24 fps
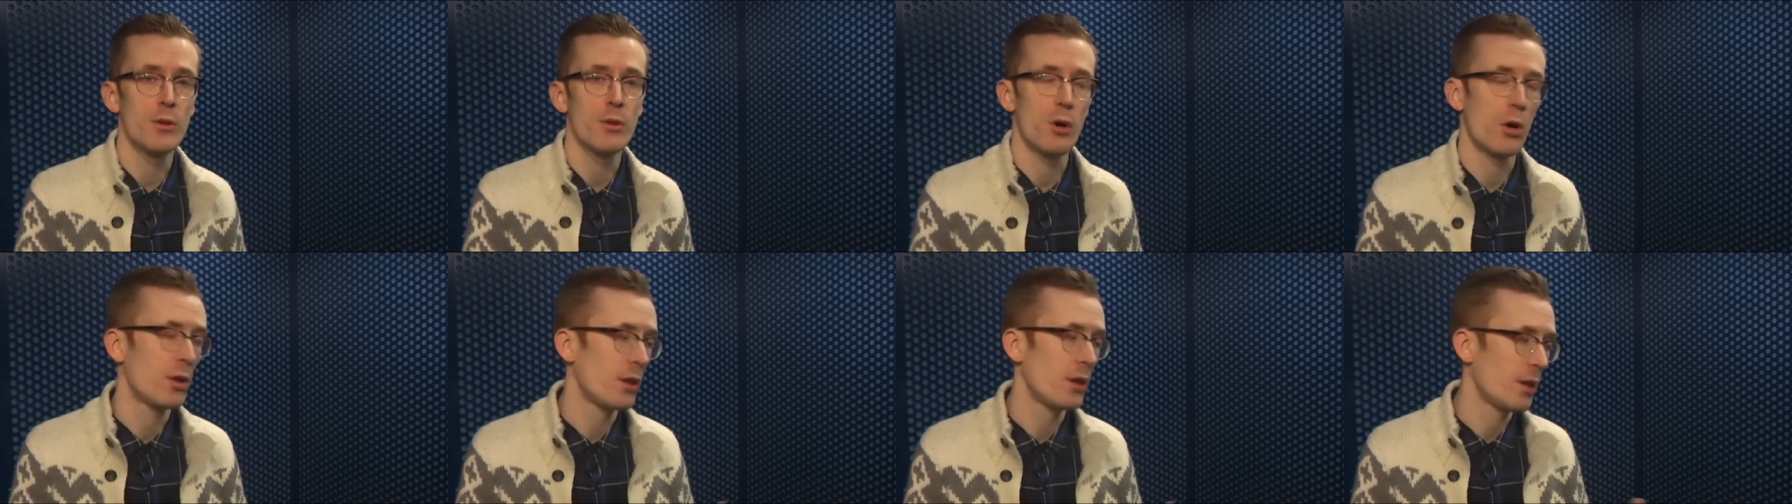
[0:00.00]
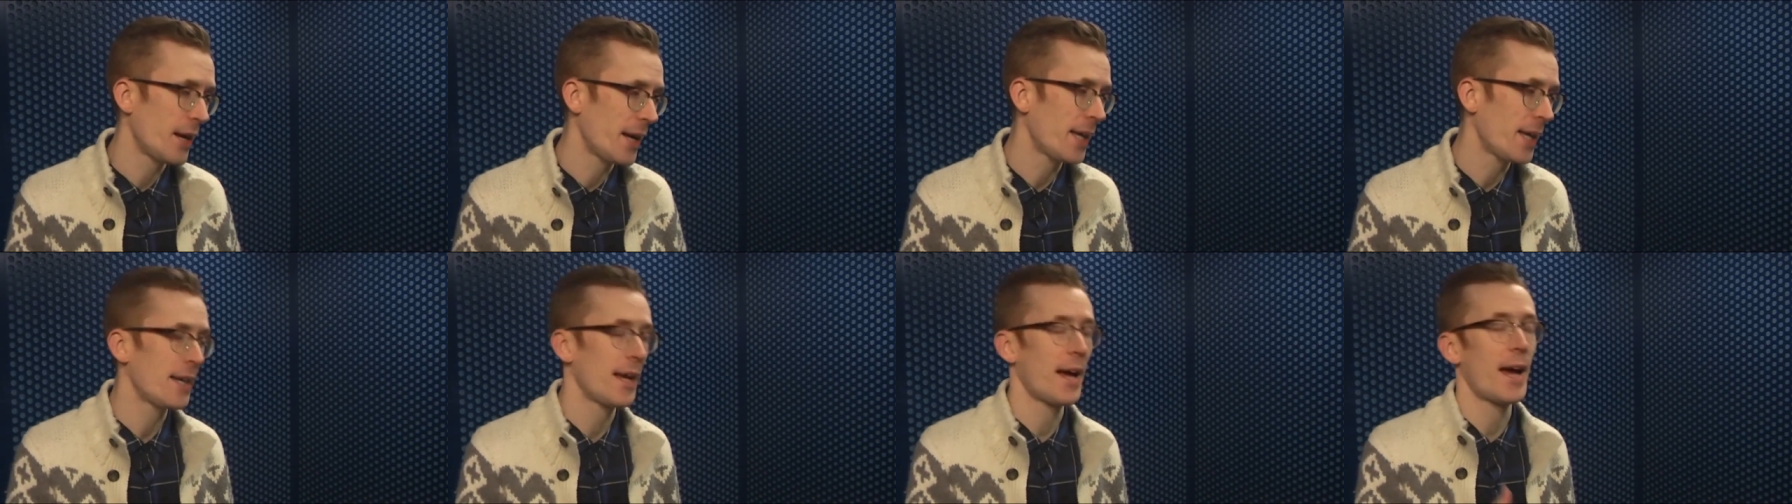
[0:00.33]

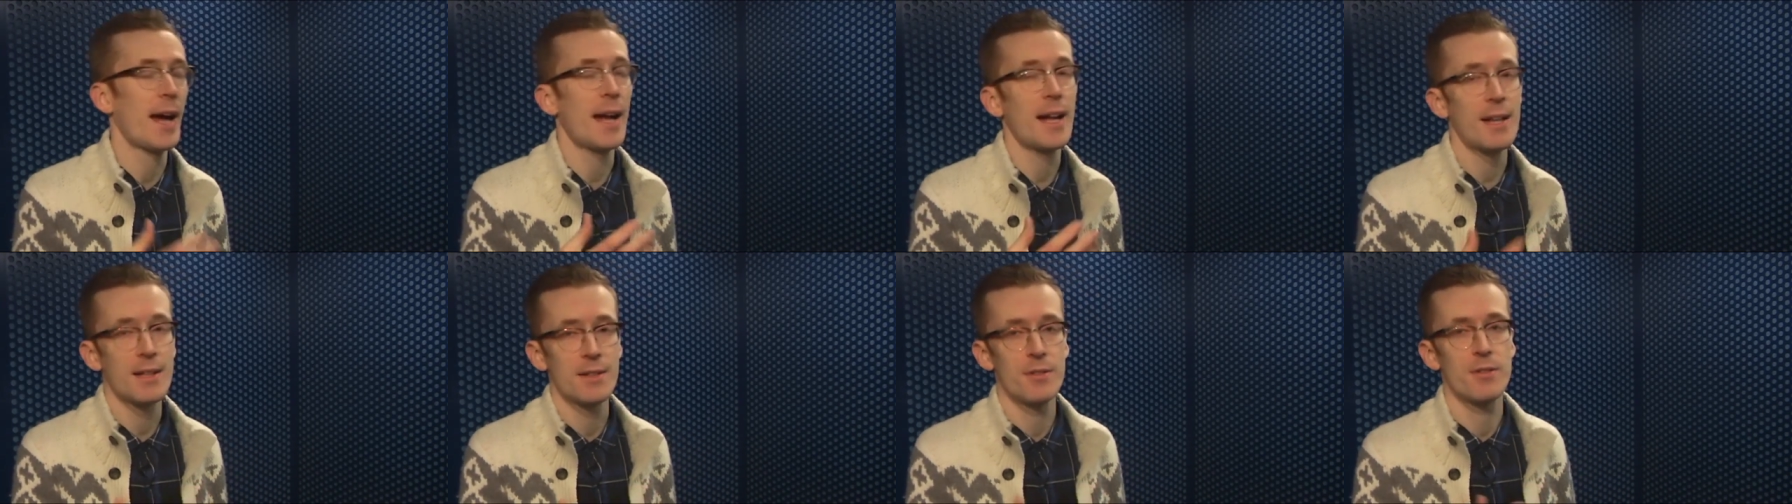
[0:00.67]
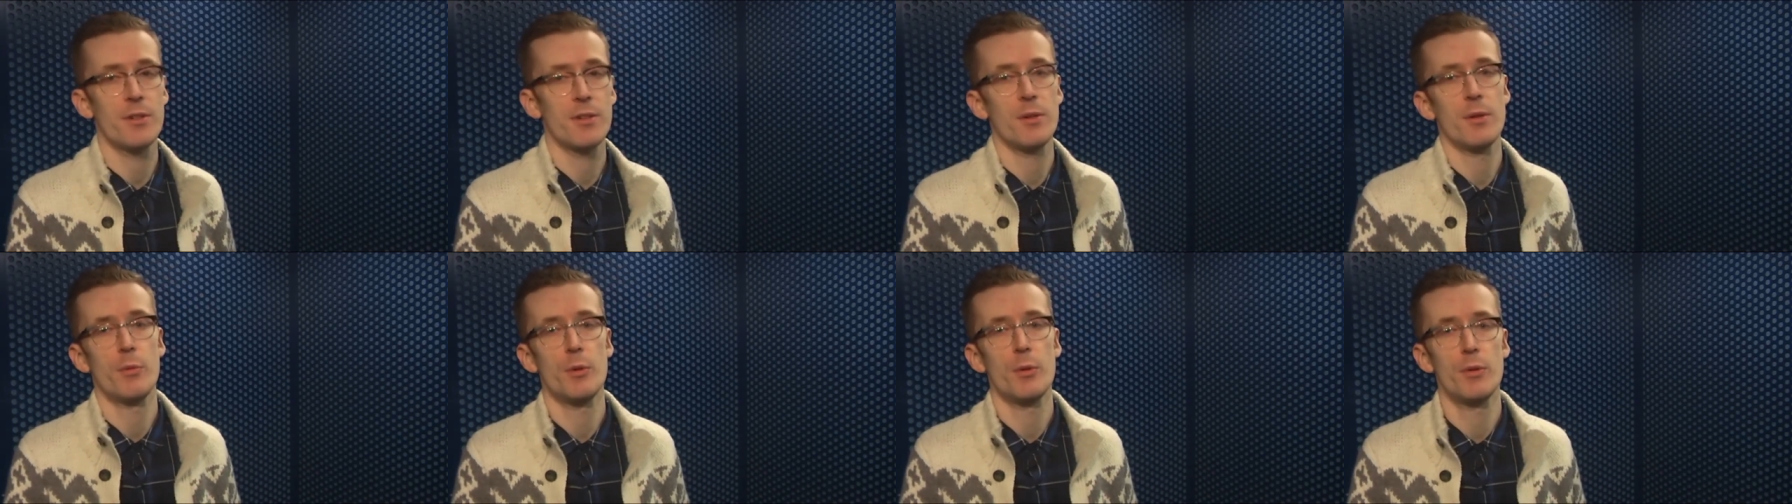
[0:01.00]
online and
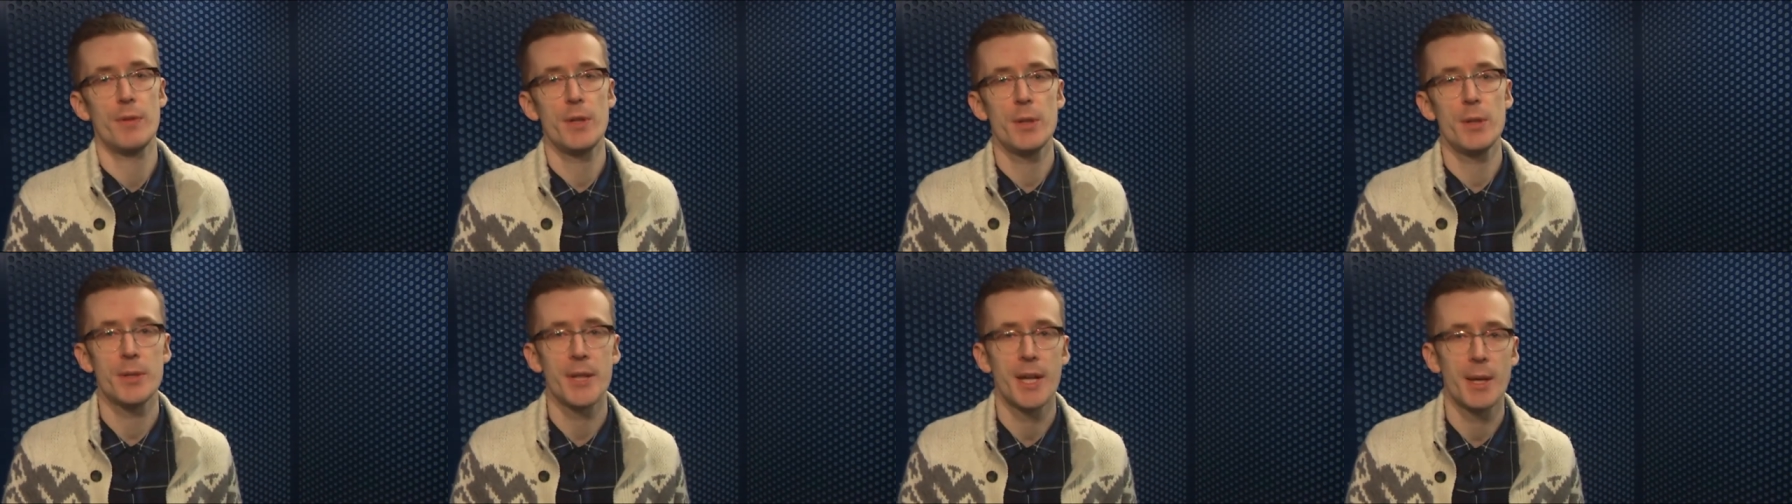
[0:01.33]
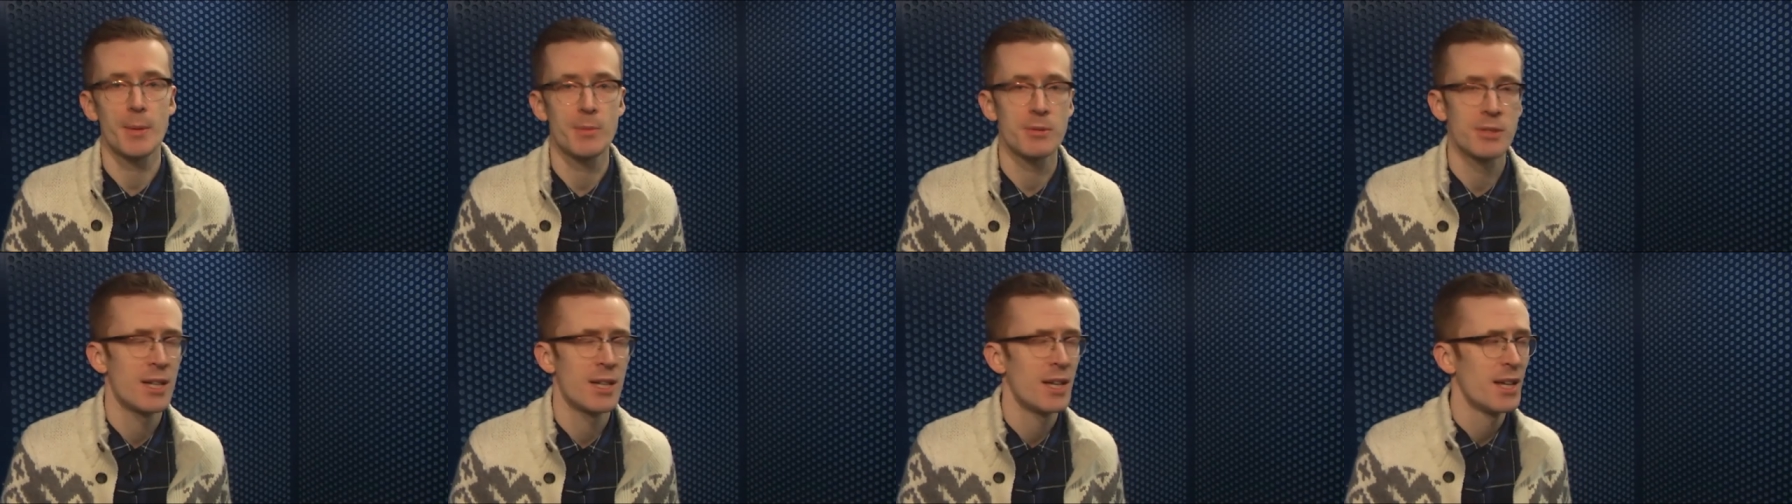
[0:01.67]
with video
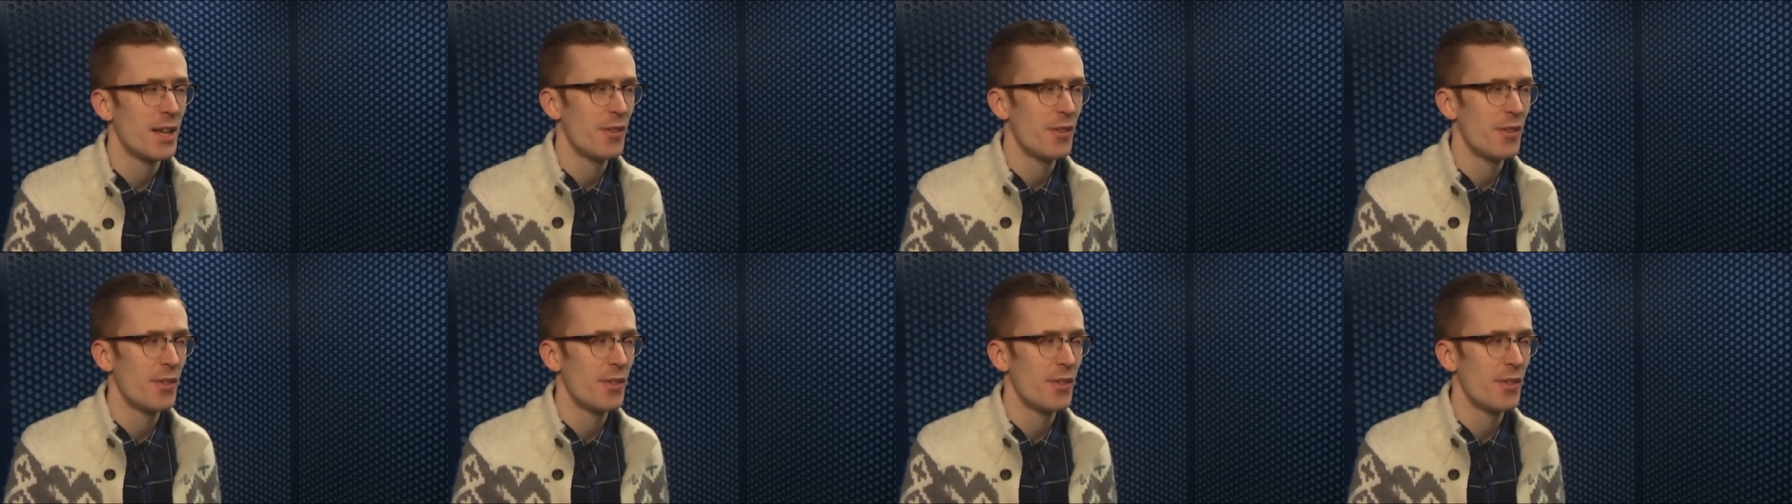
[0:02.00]
games,